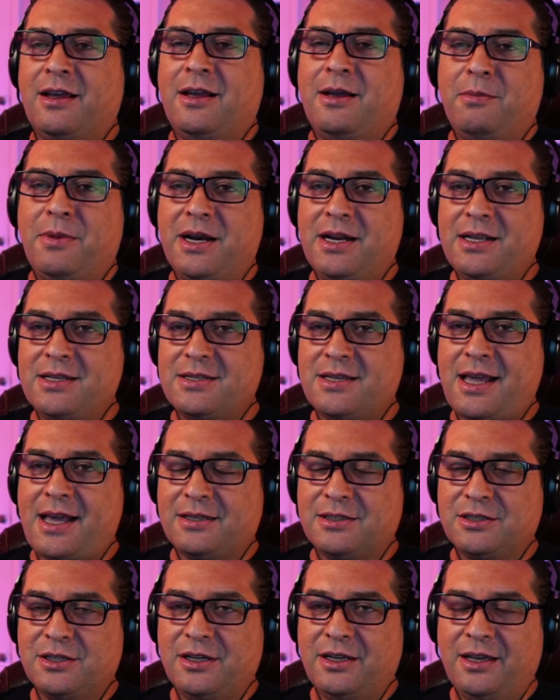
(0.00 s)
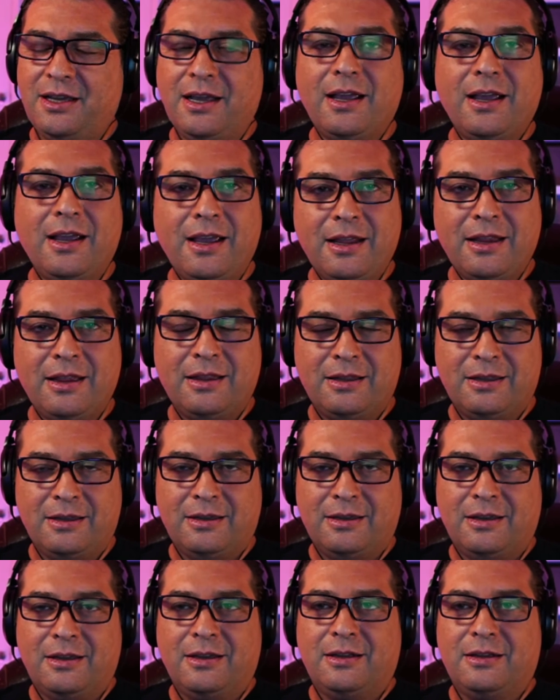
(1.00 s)
but it's actually in
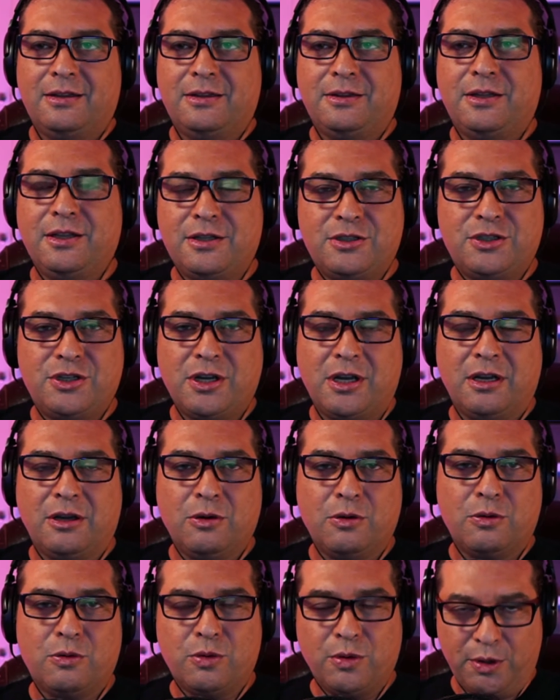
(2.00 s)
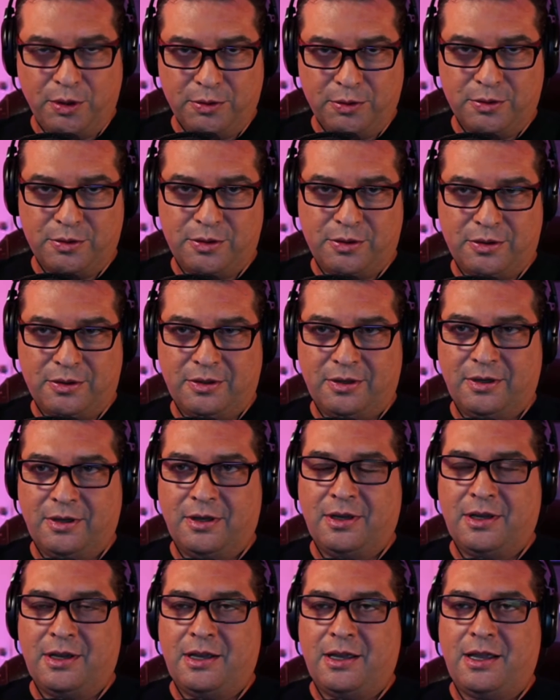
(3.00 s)
the Jungle Cruise.
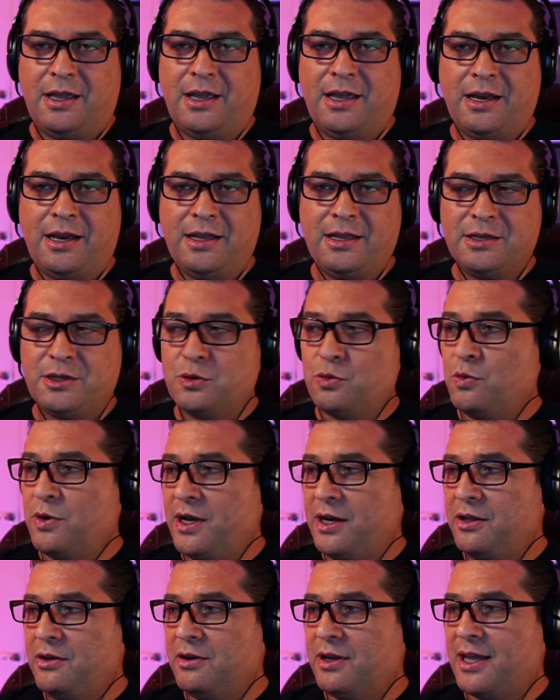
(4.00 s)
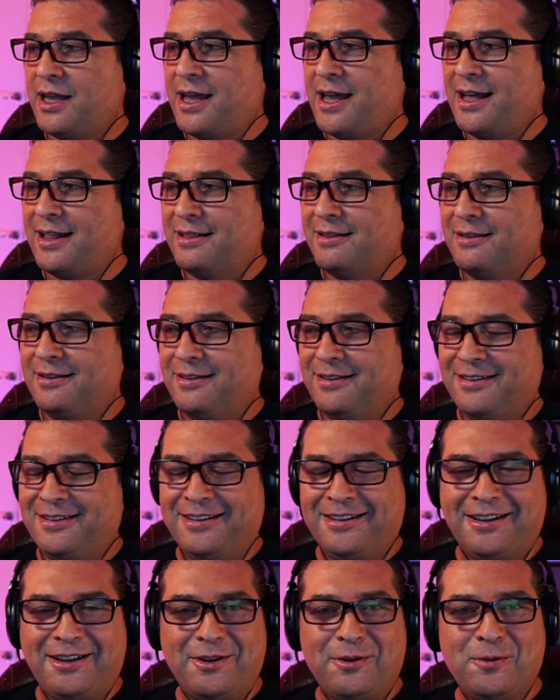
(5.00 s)
And it's when you get
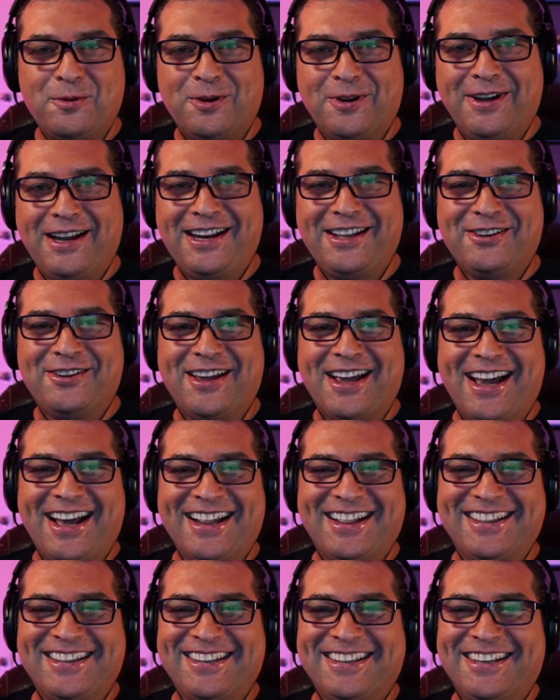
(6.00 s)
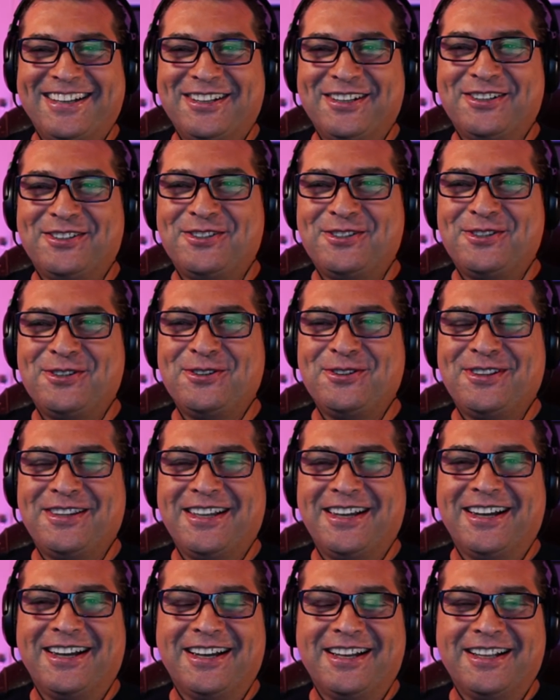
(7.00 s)
to
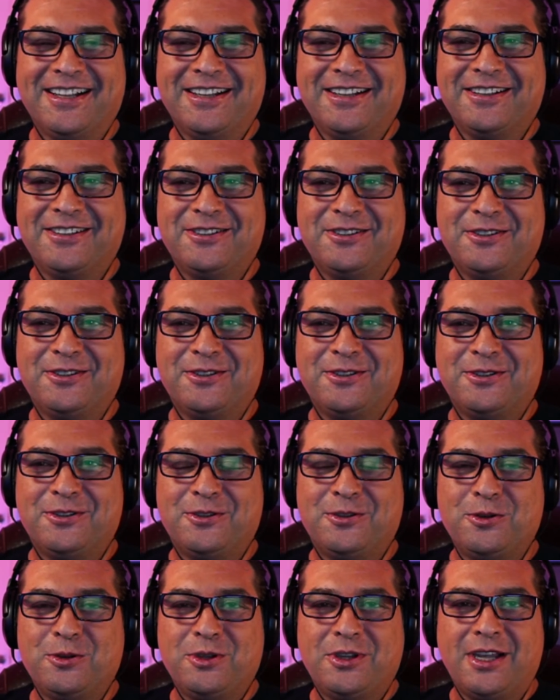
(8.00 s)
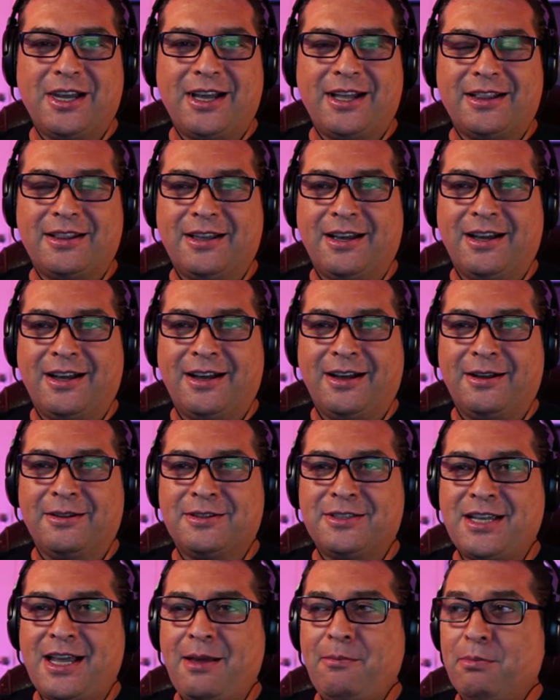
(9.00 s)
that
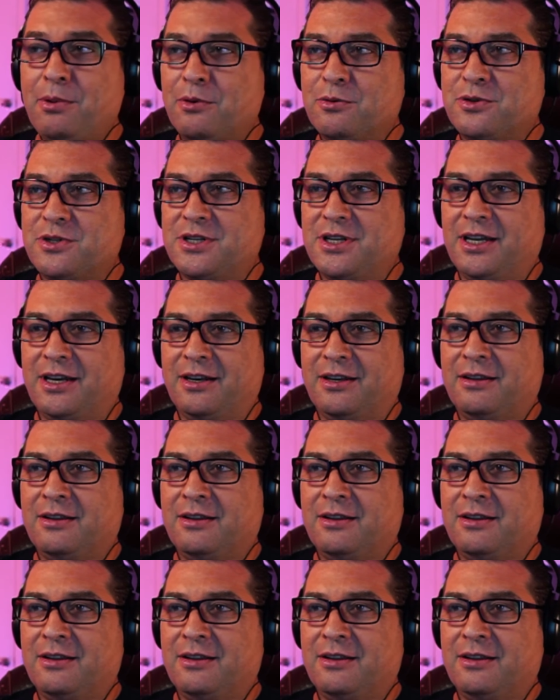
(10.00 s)
temple scene.